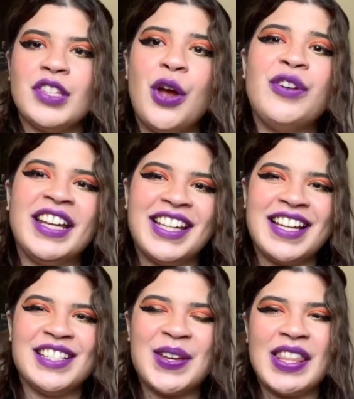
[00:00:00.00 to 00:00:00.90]
All right,
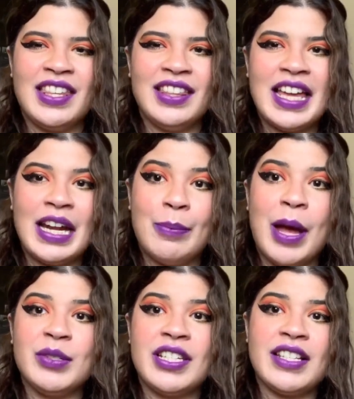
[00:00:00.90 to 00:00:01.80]
guys, so I think that
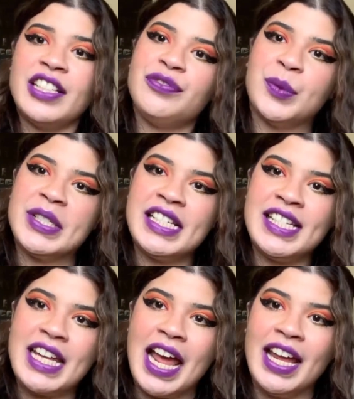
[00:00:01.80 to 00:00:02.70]
about does it for
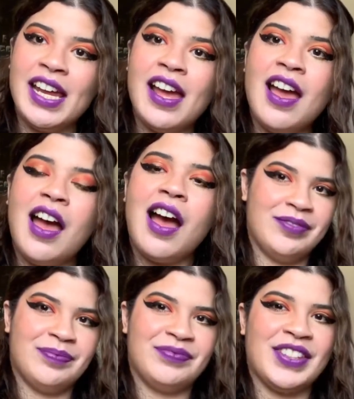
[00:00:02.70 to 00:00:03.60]
today.
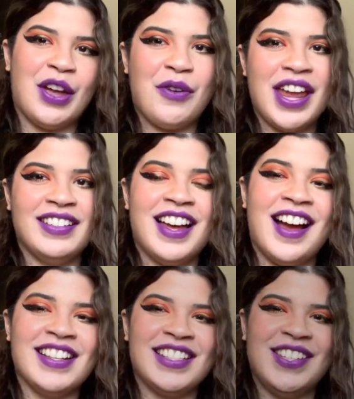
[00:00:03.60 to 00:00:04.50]
All right,
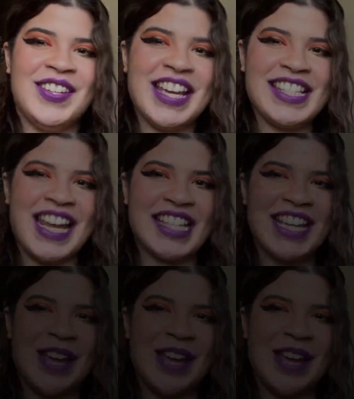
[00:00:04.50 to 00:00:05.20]
I'll see you guys next